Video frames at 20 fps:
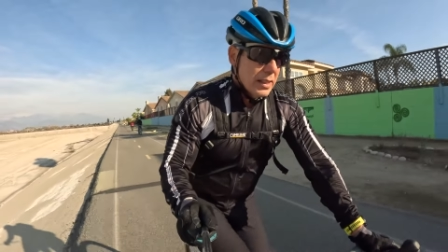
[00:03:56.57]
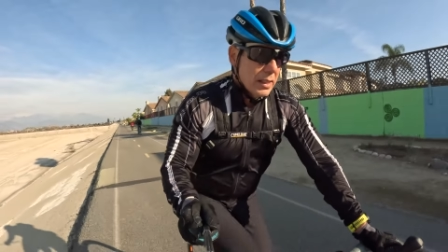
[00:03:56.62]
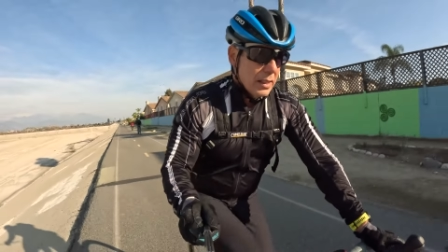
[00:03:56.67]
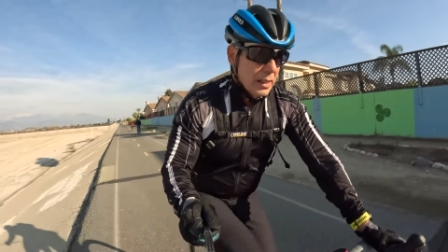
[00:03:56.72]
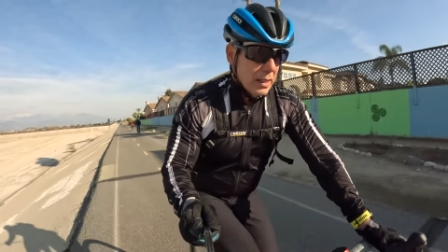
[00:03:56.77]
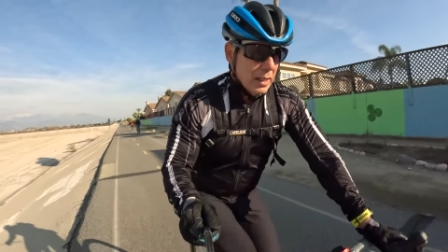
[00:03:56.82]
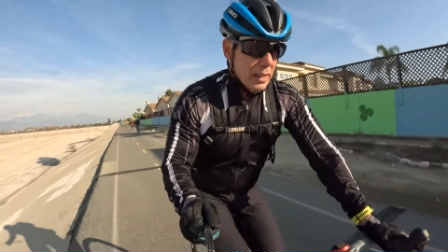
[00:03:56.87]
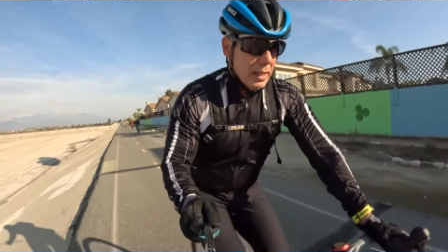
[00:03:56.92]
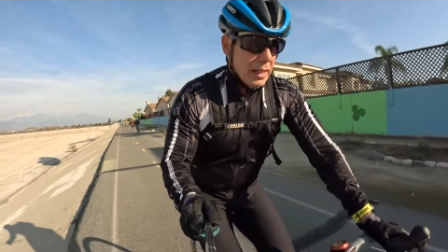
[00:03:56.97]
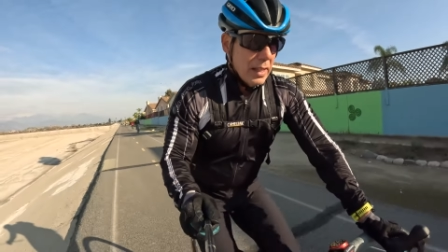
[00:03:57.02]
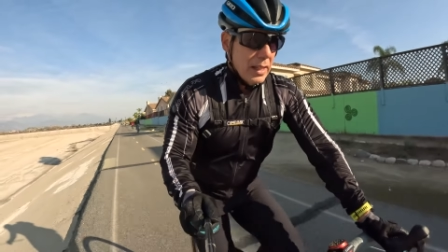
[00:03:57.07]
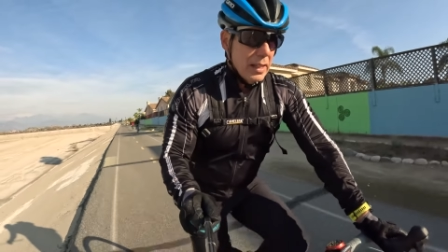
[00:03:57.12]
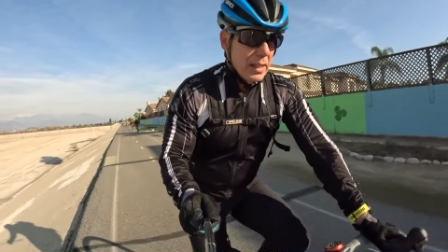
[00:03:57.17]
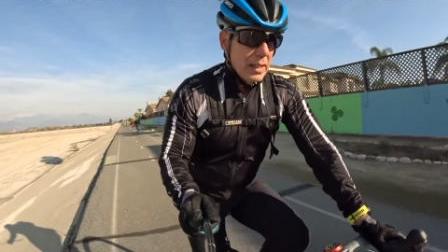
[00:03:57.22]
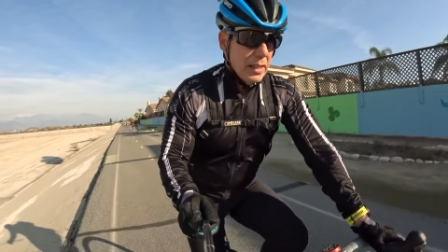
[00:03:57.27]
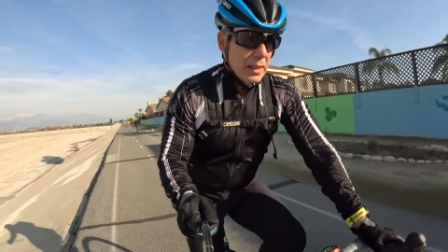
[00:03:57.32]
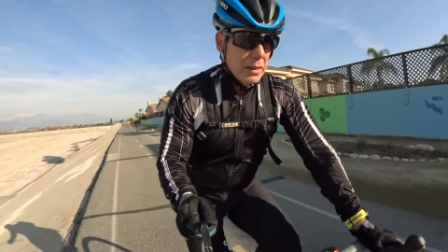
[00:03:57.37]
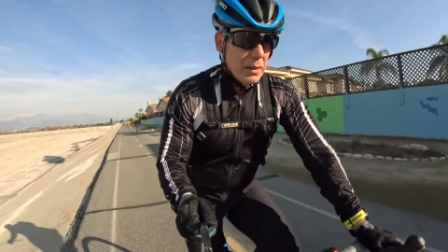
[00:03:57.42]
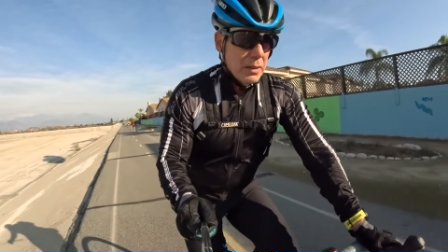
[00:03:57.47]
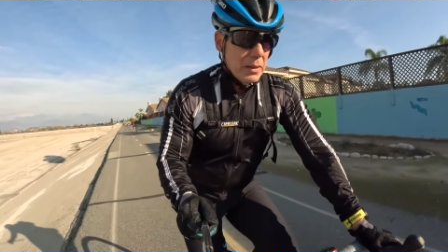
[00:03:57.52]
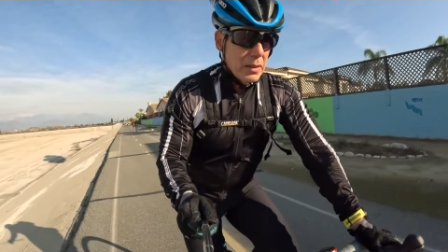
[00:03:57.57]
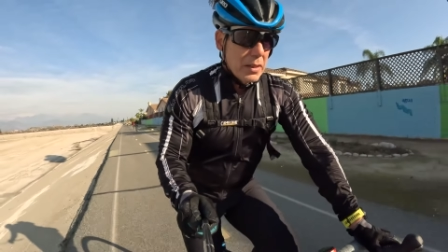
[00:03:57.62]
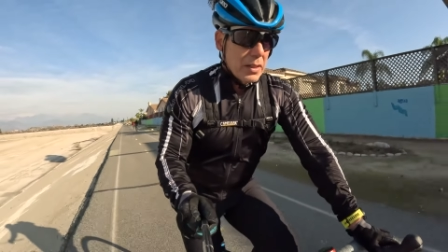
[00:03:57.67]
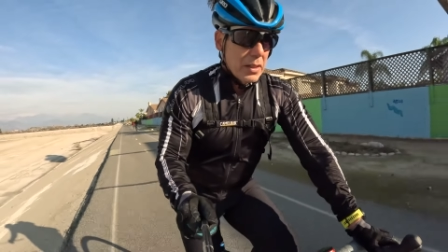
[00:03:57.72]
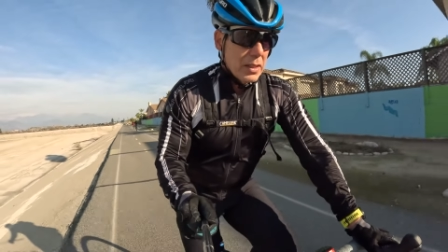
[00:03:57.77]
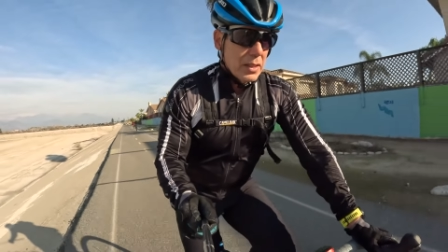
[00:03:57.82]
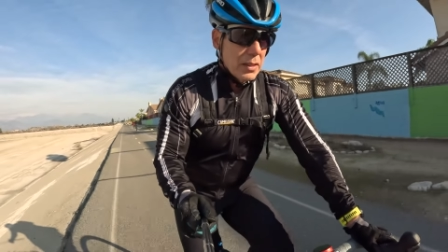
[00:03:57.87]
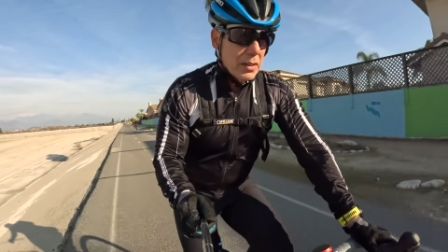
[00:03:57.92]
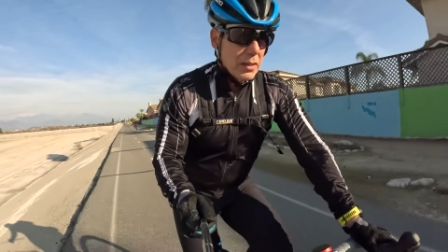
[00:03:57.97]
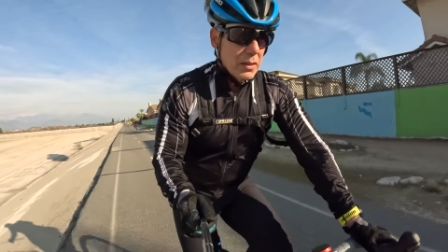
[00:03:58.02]
Uh, and
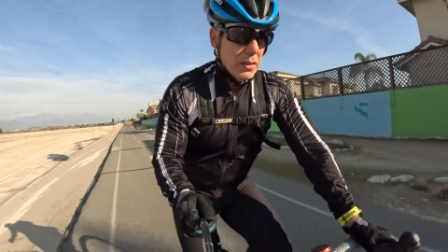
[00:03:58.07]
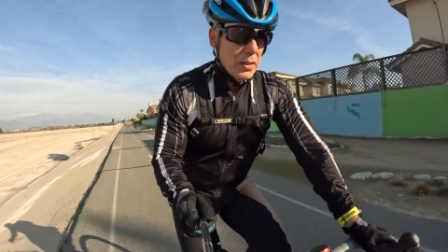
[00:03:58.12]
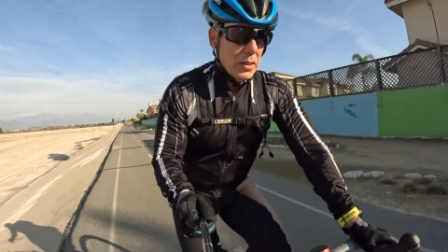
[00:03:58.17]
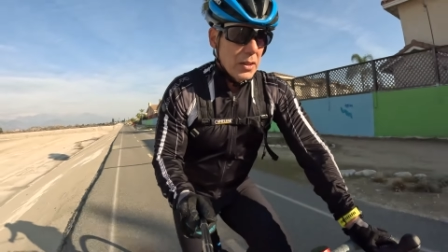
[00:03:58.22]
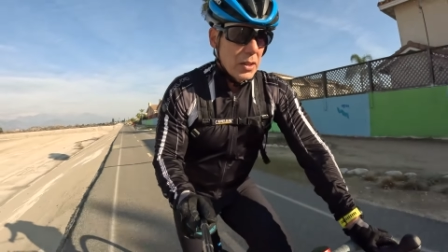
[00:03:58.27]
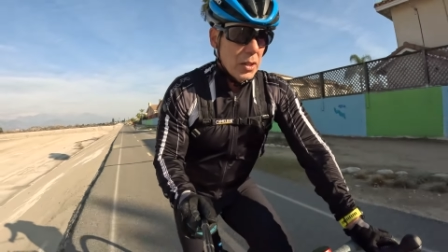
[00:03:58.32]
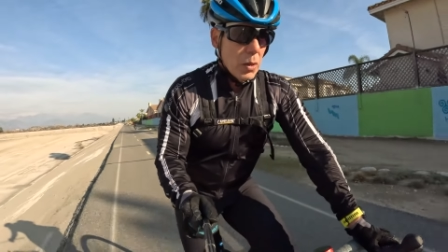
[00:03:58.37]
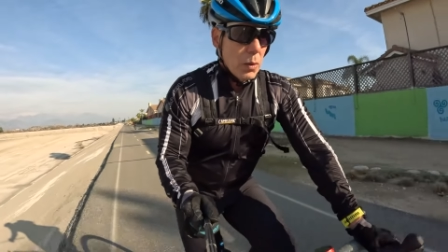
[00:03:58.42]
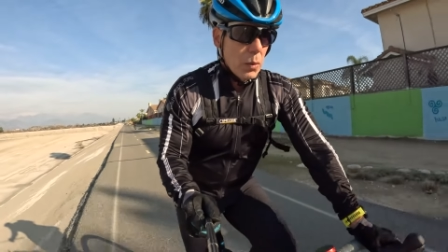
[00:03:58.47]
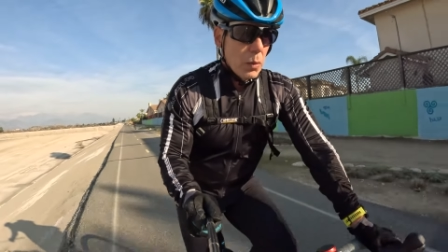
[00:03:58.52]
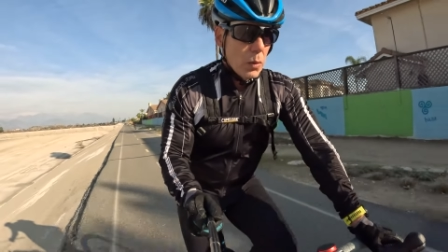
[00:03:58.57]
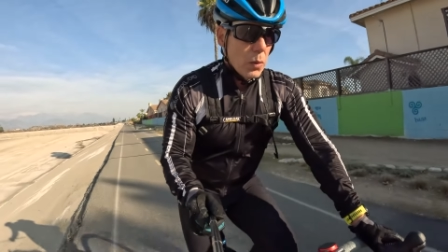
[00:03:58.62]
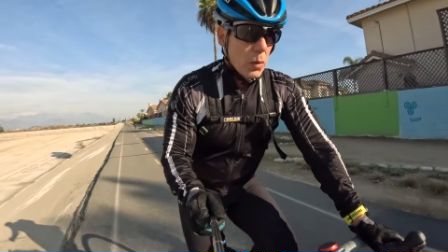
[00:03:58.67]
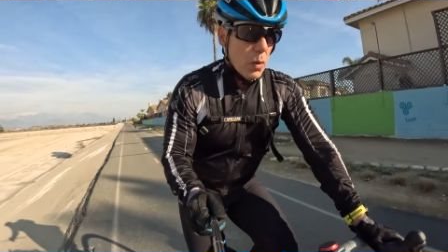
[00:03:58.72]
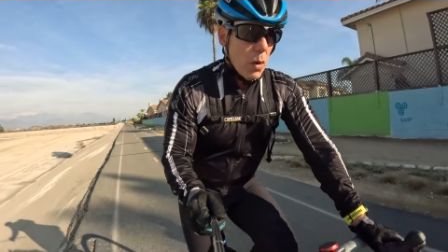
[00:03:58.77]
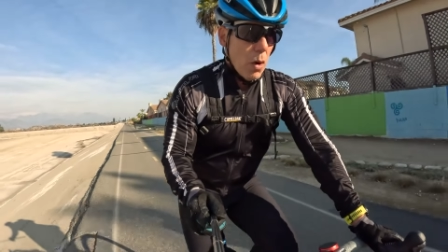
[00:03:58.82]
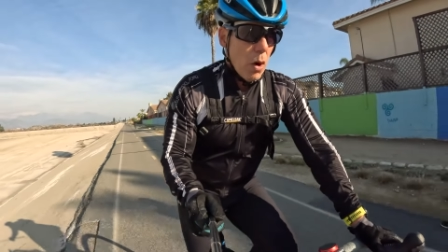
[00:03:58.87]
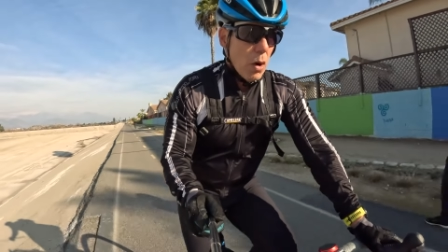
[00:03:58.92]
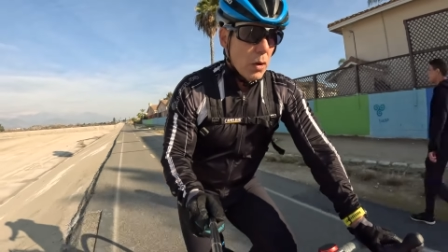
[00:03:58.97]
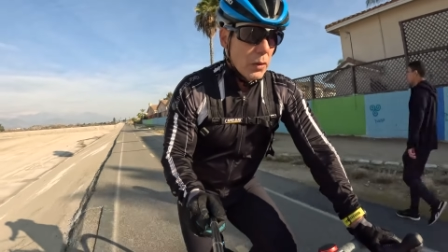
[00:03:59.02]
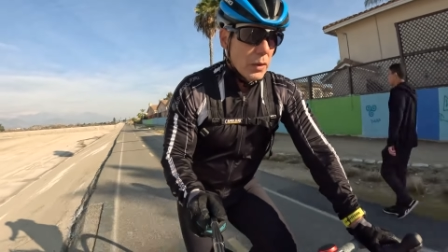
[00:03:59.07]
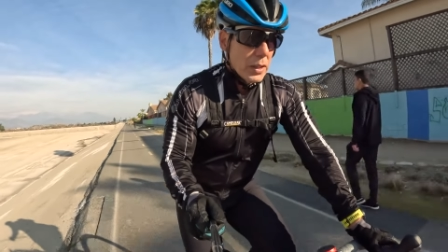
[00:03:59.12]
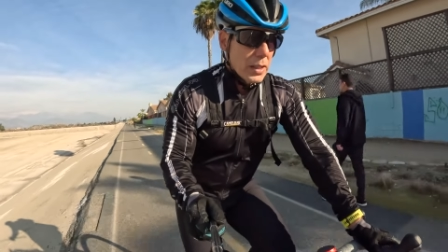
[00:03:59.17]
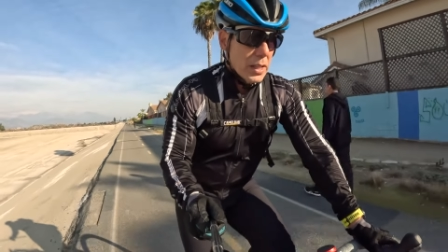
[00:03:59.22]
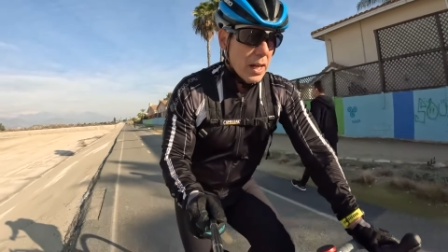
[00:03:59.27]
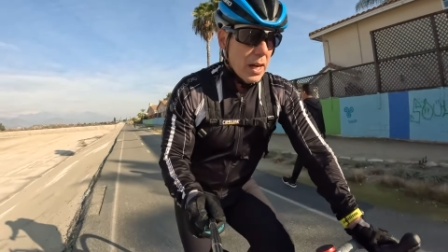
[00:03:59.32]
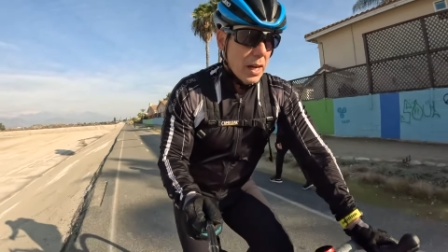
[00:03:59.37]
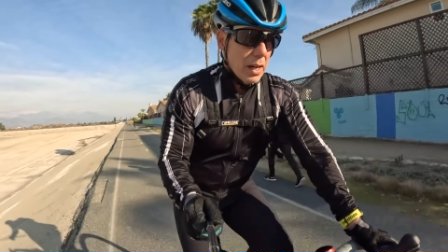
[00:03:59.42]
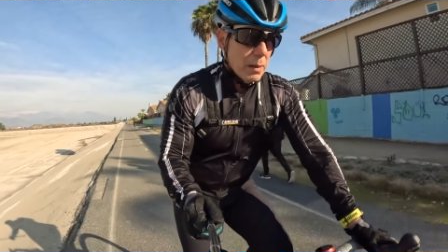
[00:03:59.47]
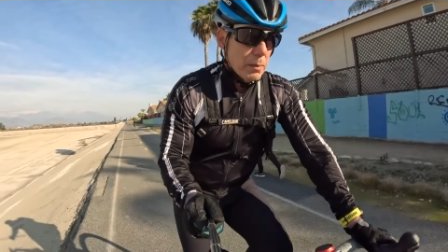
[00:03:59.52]
you know all the
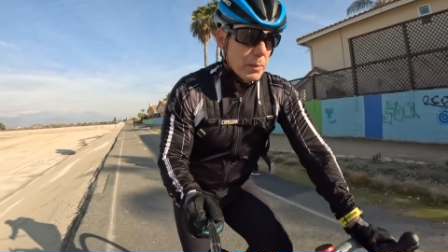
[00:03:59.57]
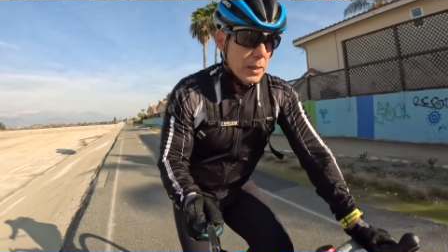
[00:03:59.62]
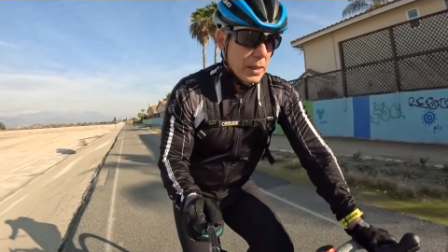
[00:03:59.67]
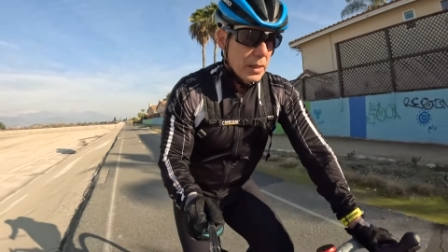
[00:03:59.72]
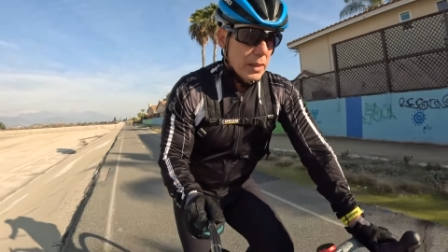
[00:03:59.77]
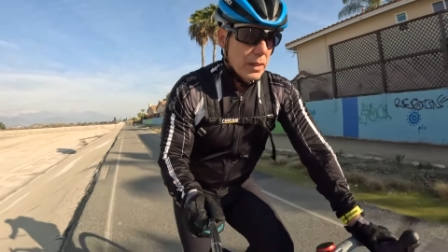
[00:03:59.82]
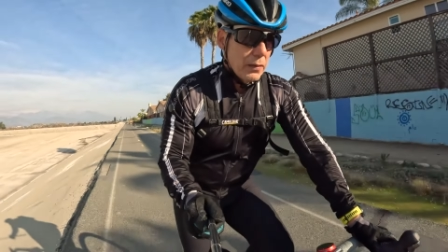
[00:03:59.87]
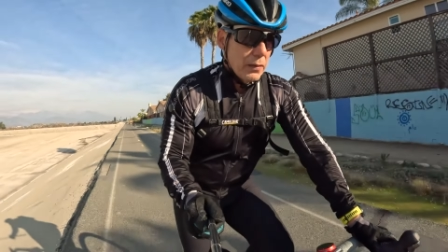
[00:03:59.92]
time if